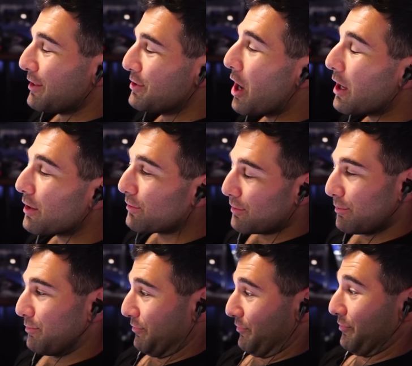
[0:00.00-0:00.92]
Not
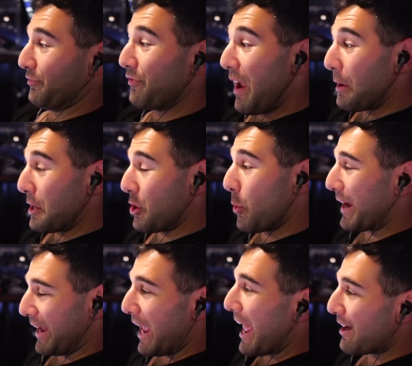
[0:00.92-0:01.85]
very
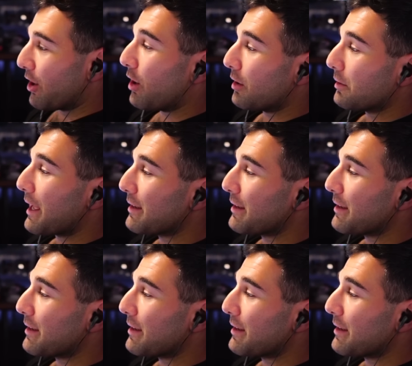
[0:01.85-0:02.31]
quick at all.